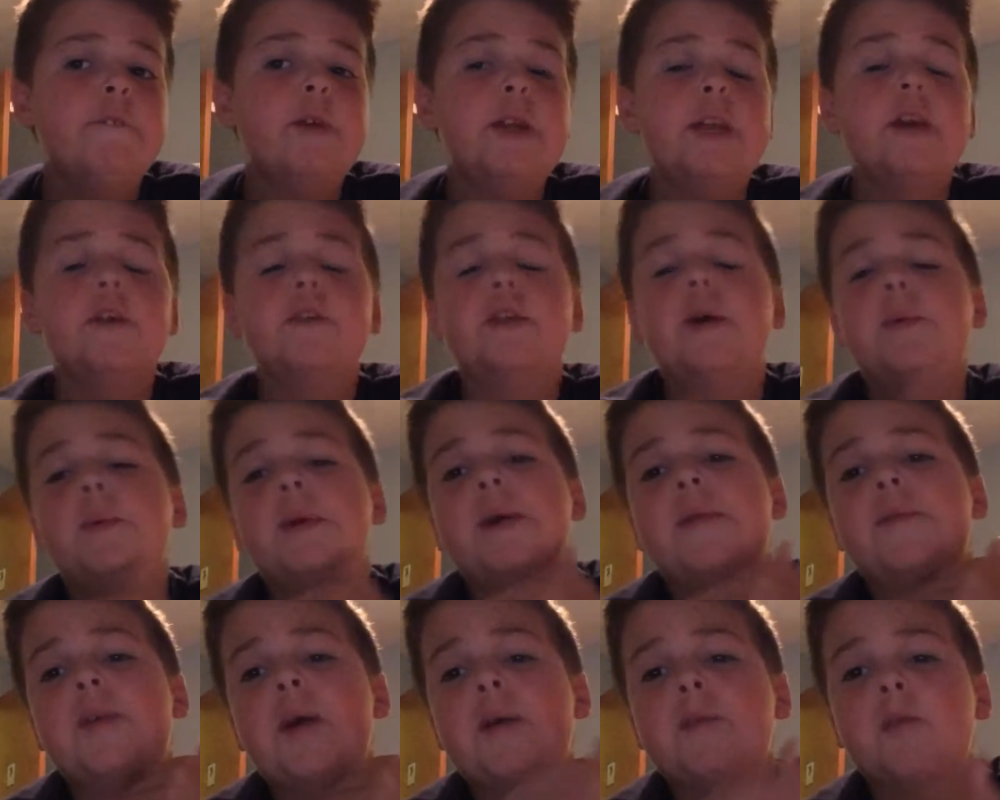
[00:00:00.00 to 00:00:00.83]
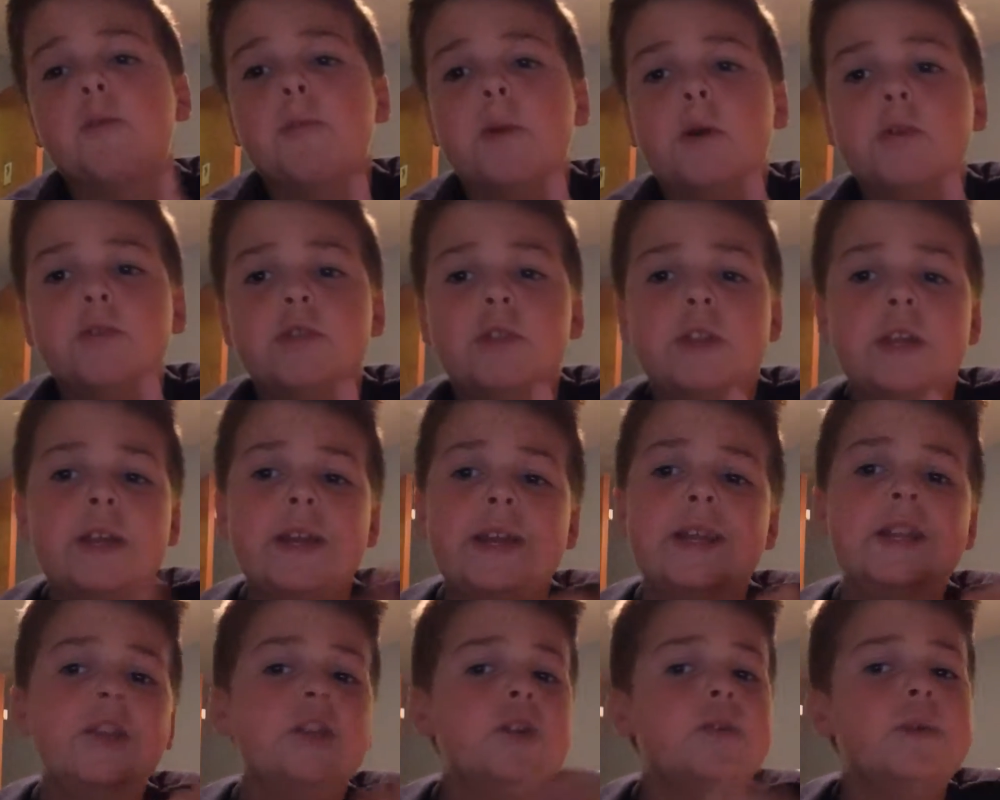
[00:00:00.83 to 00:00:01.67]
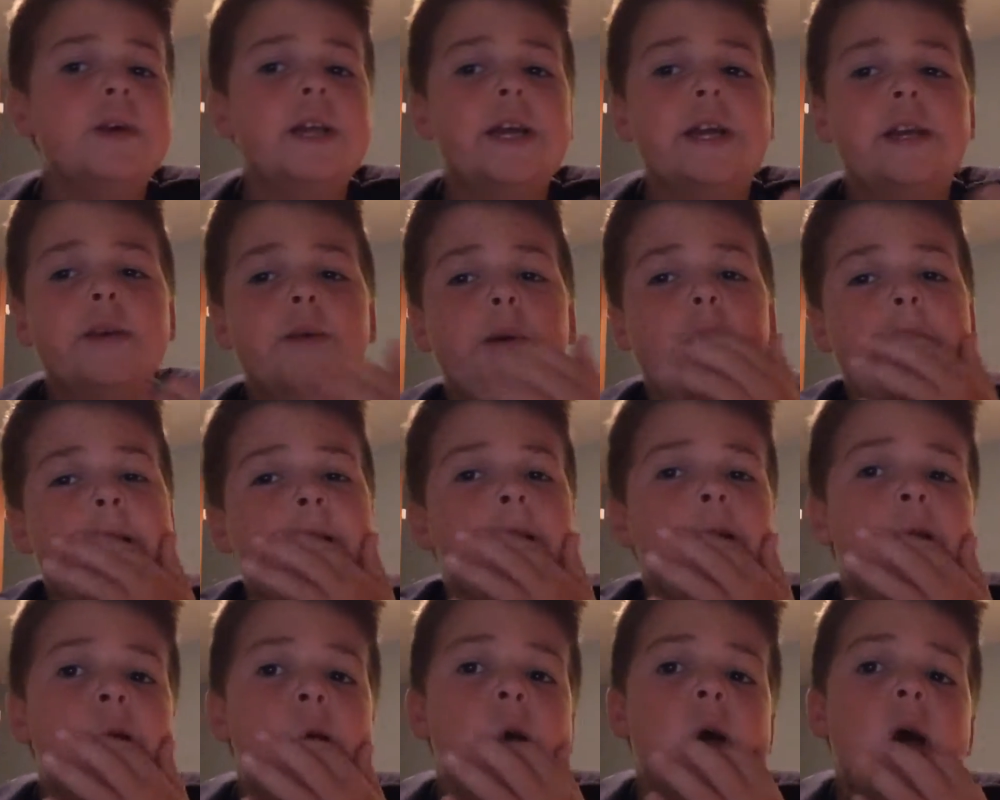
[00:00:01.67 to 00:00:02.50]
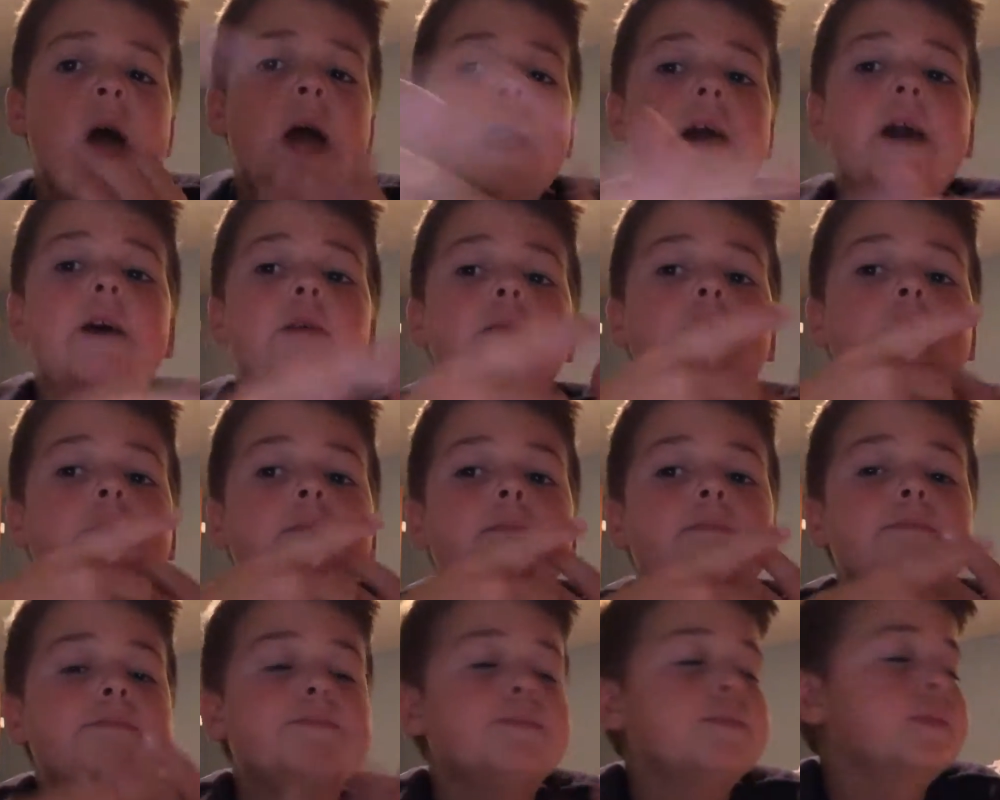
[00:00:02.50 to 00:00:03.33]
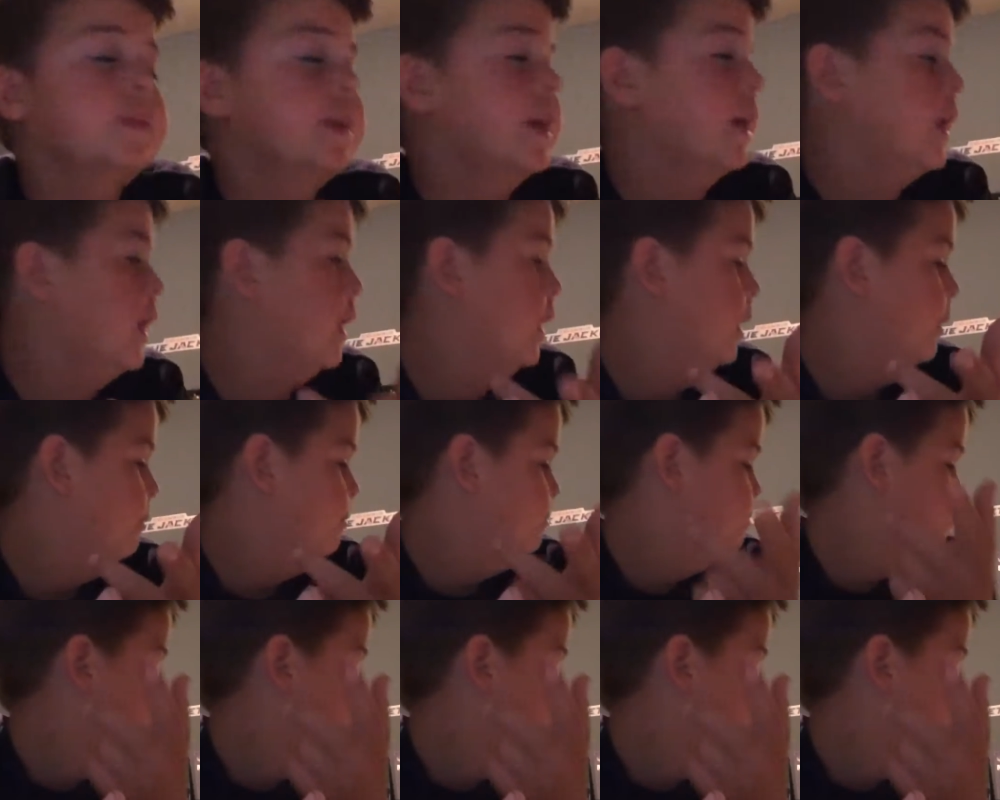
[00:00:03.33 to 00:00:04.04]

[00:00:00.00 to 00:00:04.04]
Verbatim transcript: video that we have ever posted and do it anyway. And yeah.